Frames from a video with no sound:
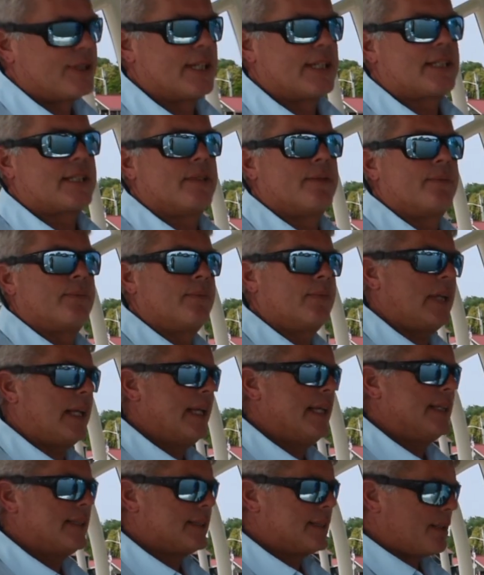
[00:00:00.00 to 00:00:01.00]
system
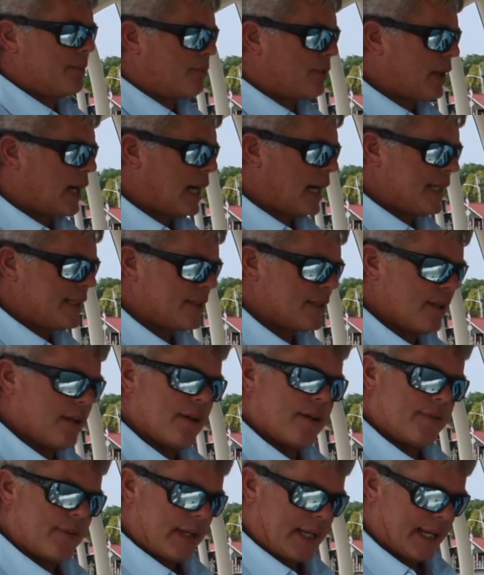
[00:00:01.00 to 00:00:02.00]
is comprised
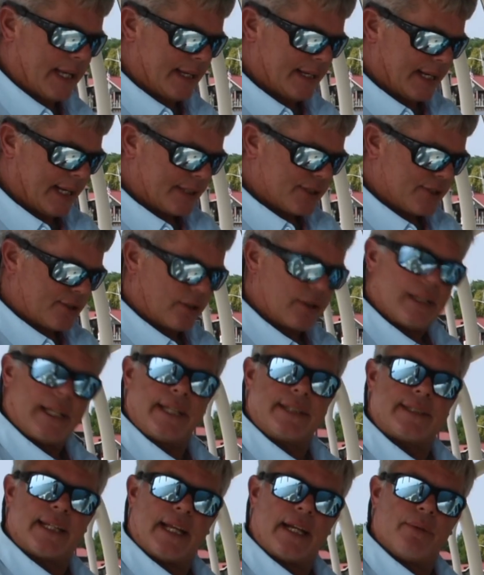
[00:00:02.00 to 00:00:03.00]
of an external
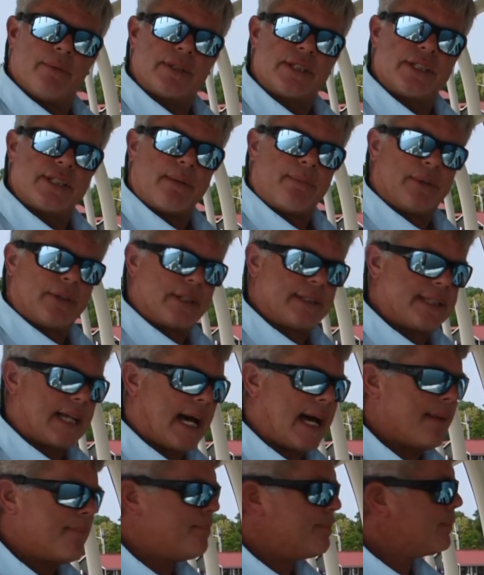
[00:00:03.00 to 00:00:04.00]
antenna, which is up on the
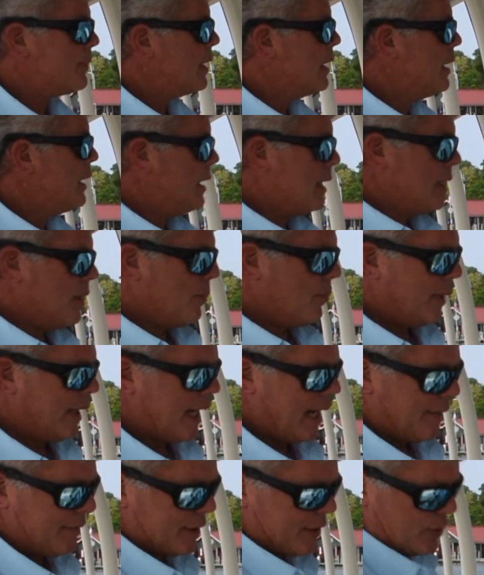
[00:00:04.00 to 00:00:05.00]
top. We
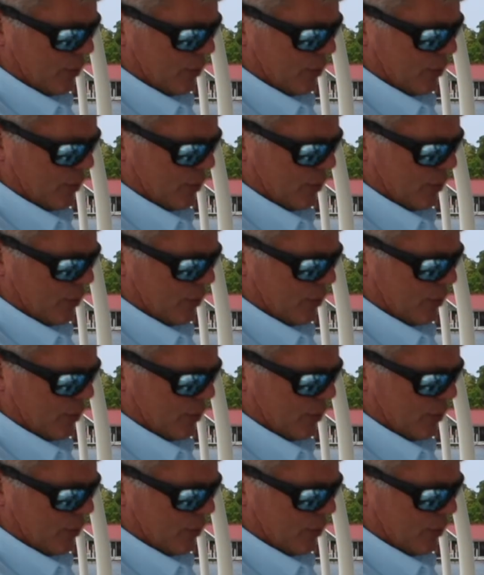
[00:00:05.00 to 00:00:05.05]
have the